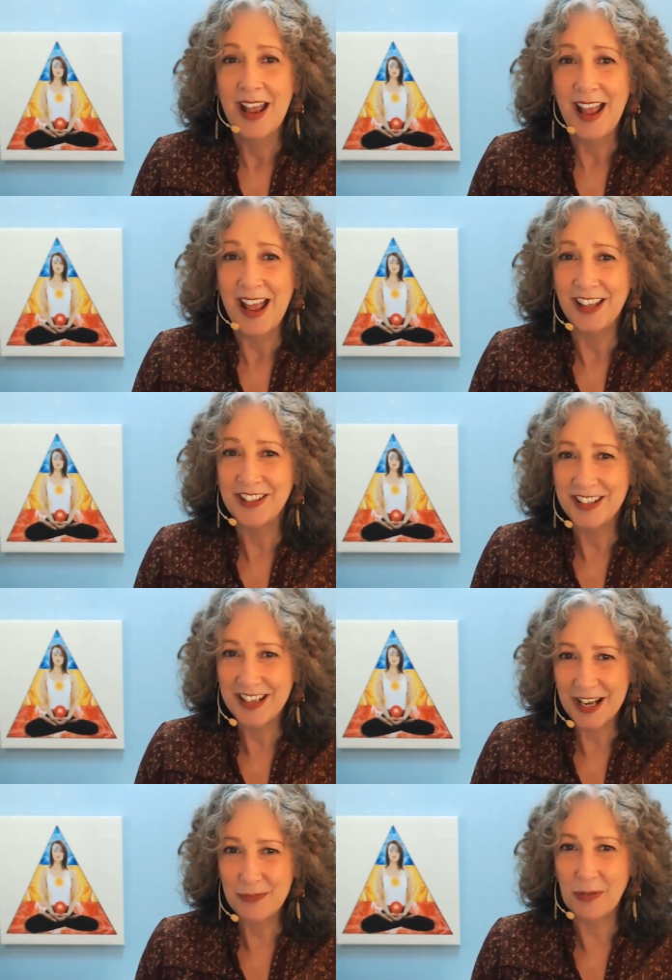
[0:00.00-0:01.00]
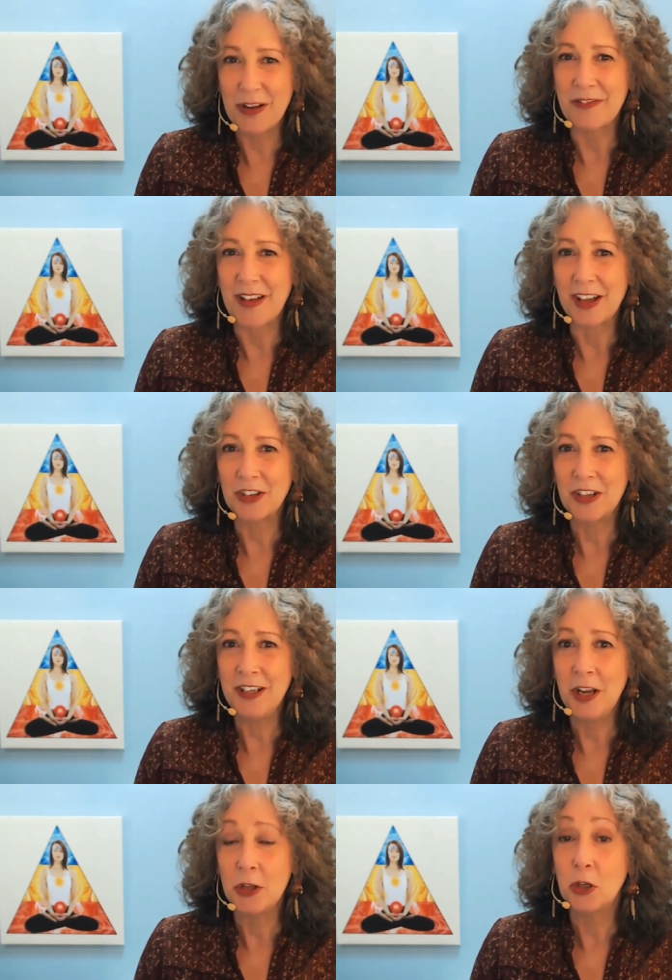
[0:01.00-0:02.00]
As you take brave
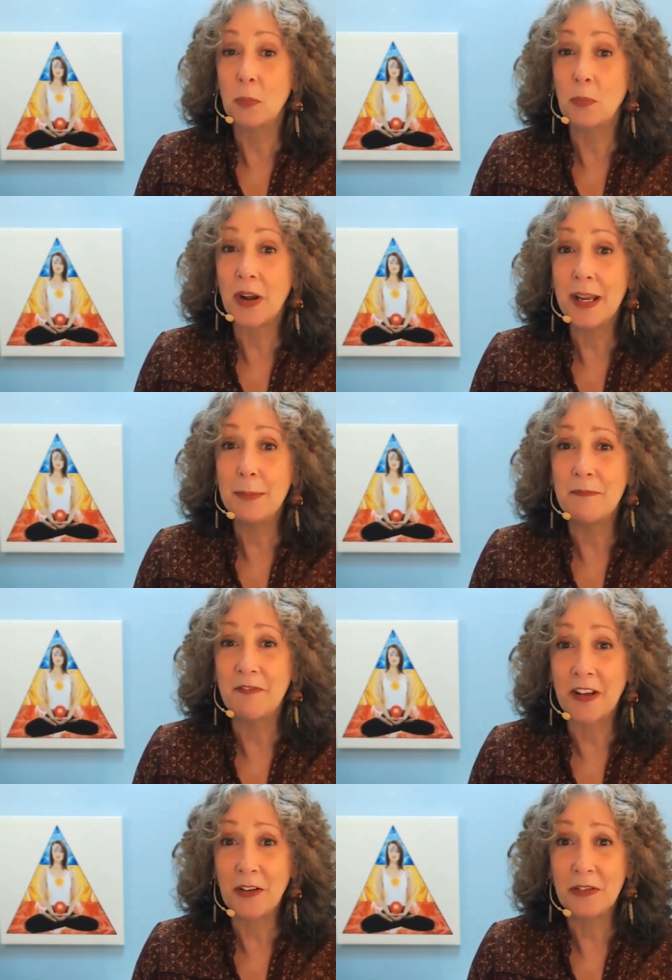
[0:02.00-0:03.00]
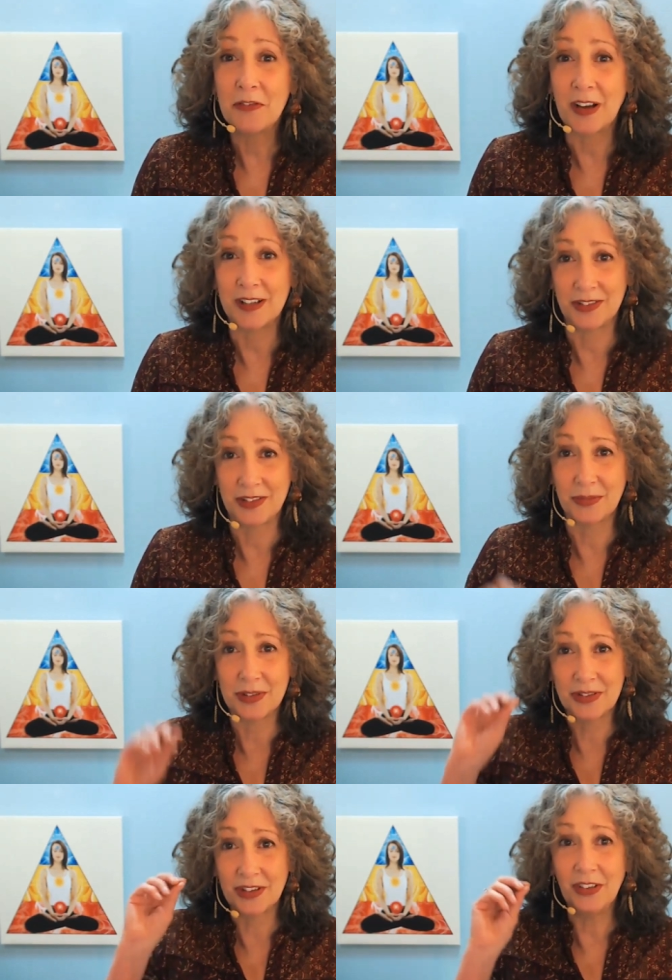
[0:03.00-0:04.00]
action, your brain verifies the
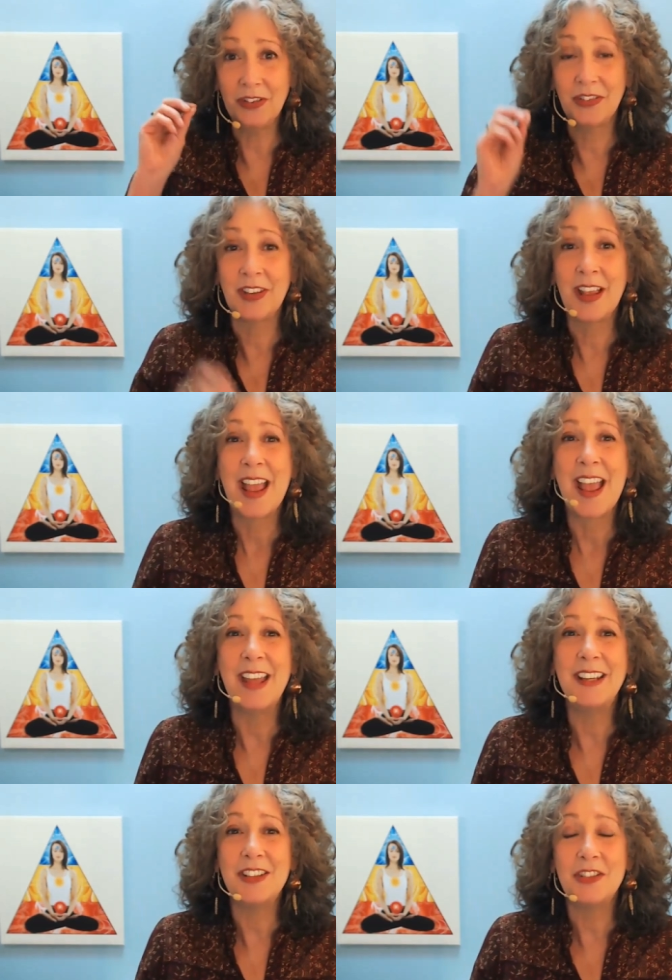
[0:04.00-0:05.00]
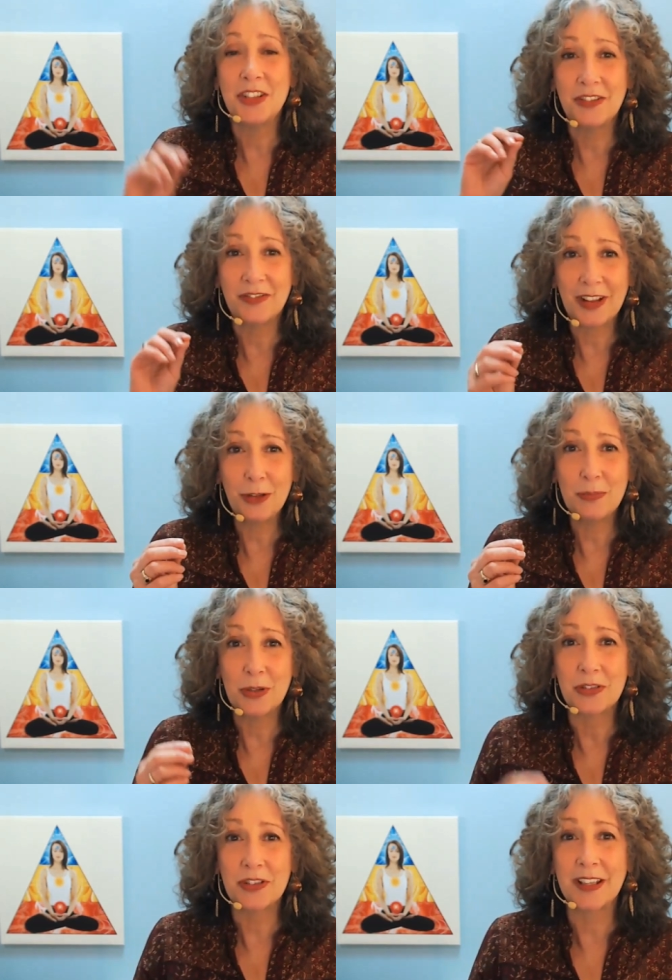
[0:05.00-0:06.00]
results. And as you develop
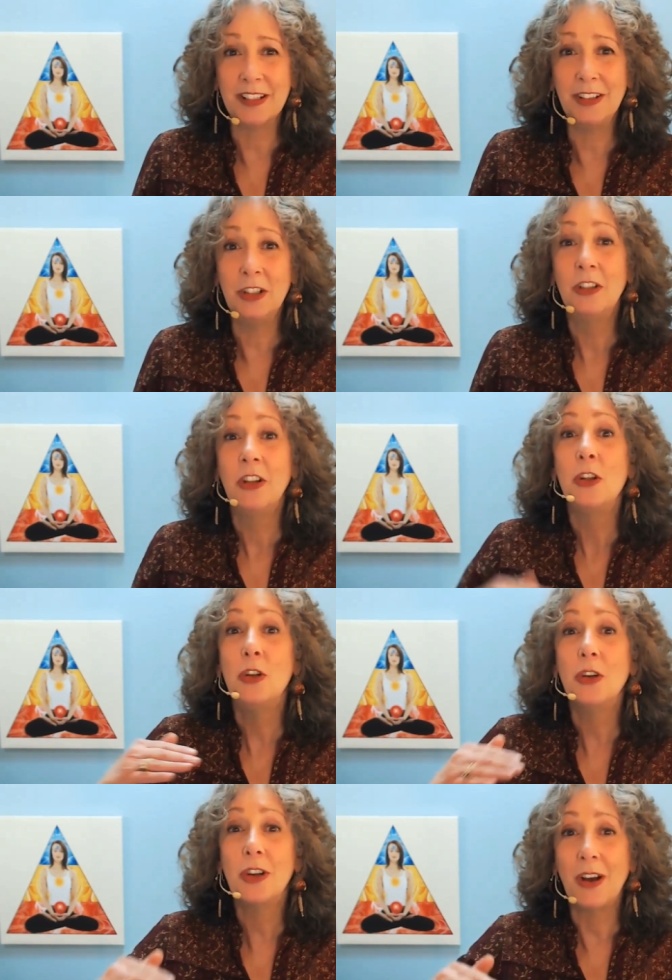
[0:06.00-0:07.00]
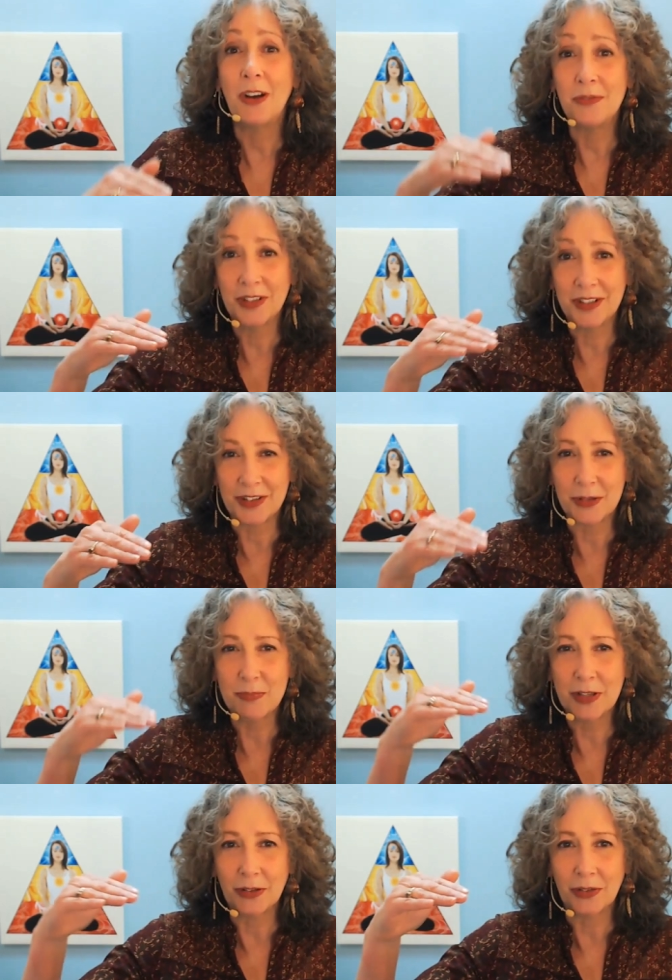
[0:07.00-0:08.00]
your skill, your confidence
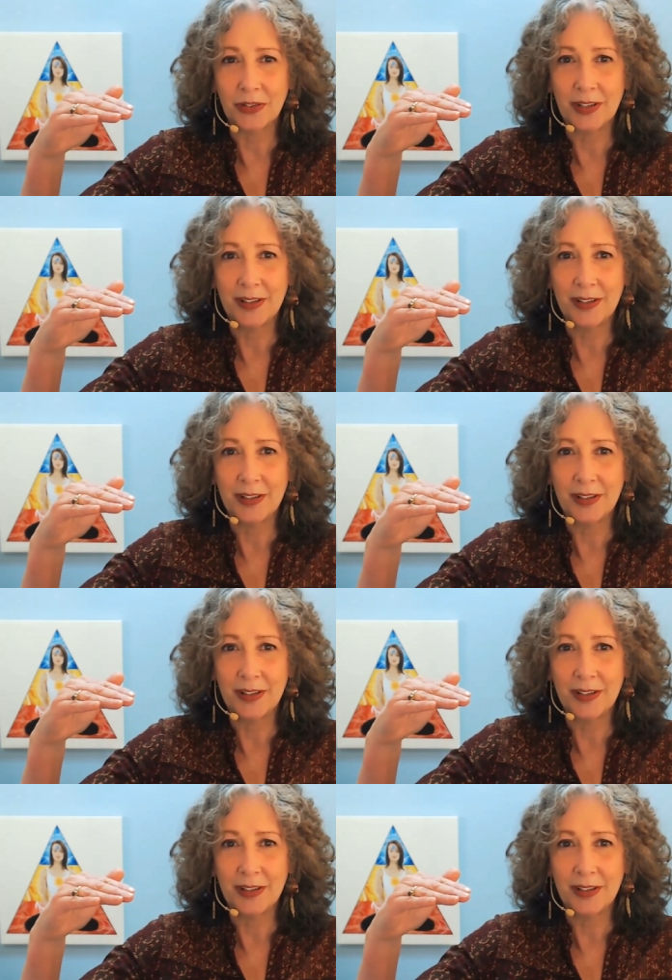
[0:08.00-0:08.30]
builds.